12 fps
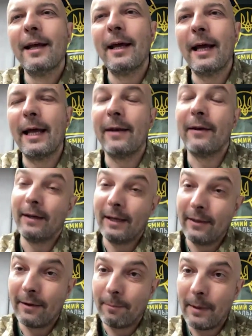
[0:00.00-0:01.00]
And in
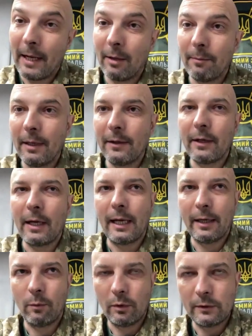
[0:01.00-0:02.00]
the parliament, I
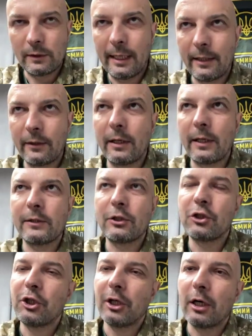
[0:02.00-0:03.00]
was elected as the
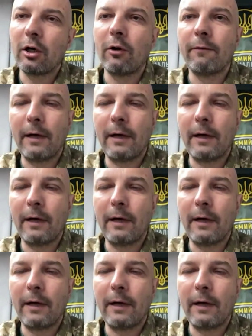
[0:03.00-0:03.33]
chair of